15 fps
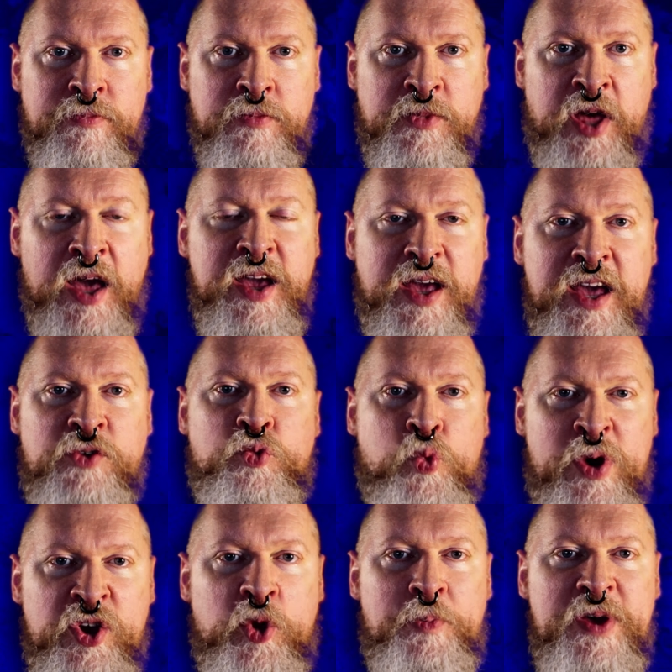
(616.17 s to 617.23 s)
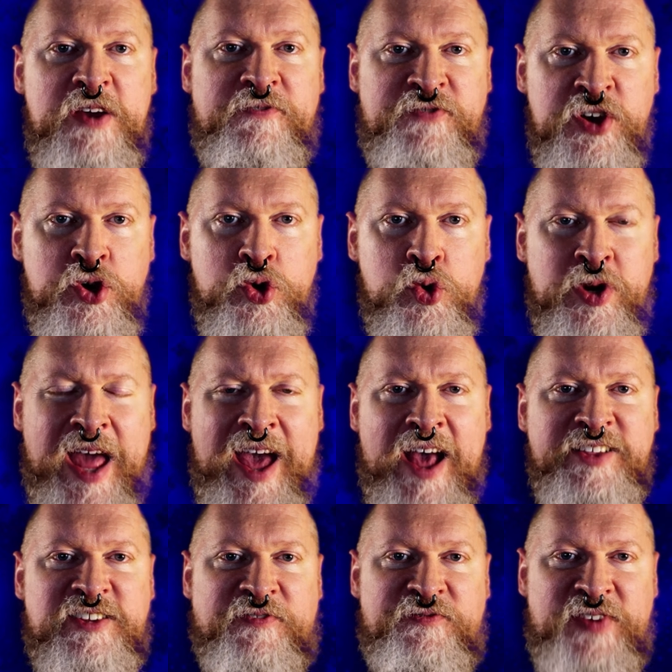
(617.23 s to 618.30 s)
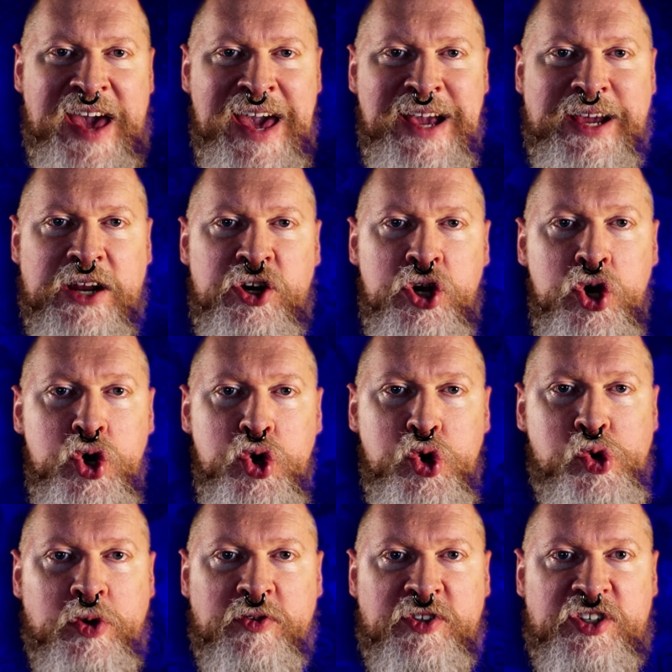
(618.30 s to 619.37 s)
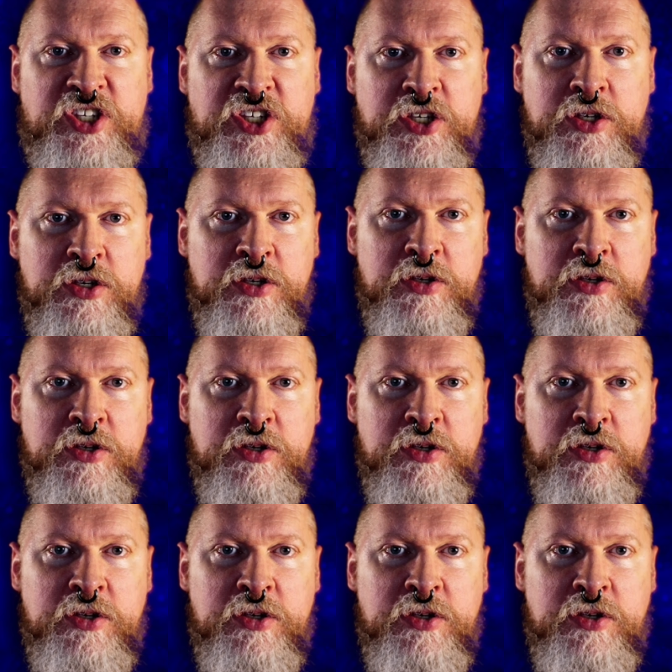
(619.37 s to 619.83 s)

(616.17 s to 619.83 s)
Okay, it will be viewed as fake news.